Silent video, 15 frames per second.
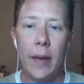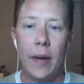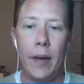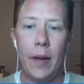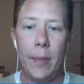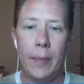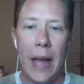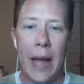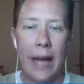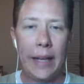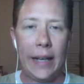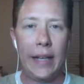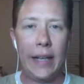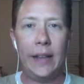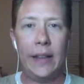back
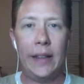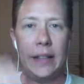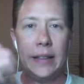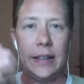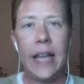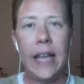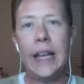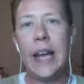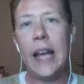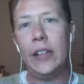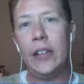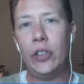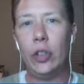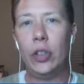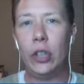in the late 90s
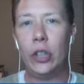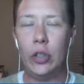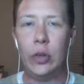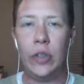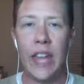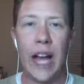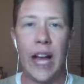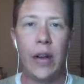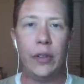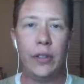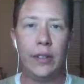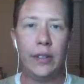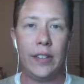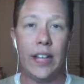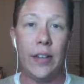and early
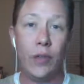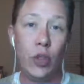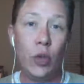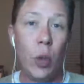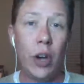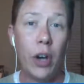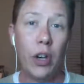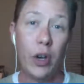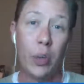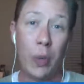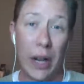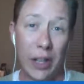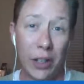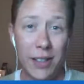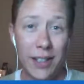2000s, if you wanted a
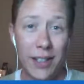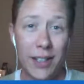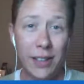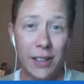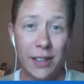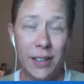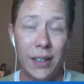record deal,